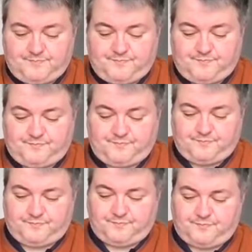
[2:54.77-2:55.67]

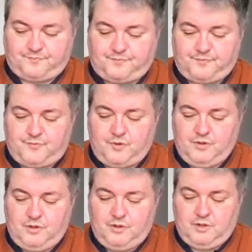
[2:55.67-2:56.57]

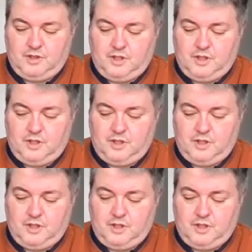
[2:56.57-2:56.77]
Nothing is said.